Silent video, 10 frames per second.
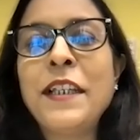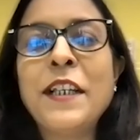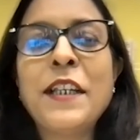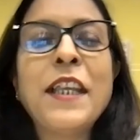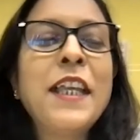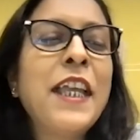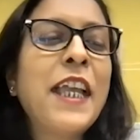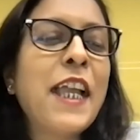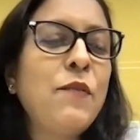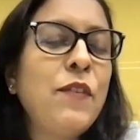And
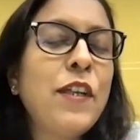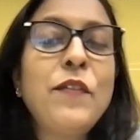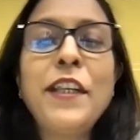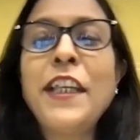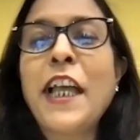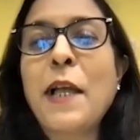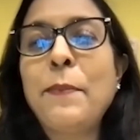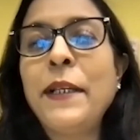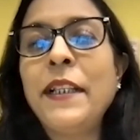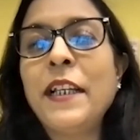we are very
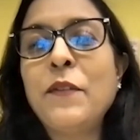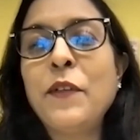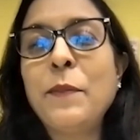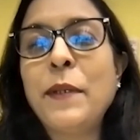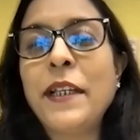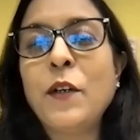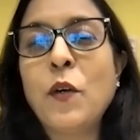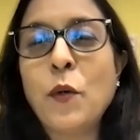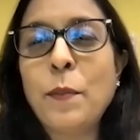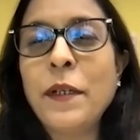happy that we bring
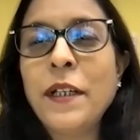hope.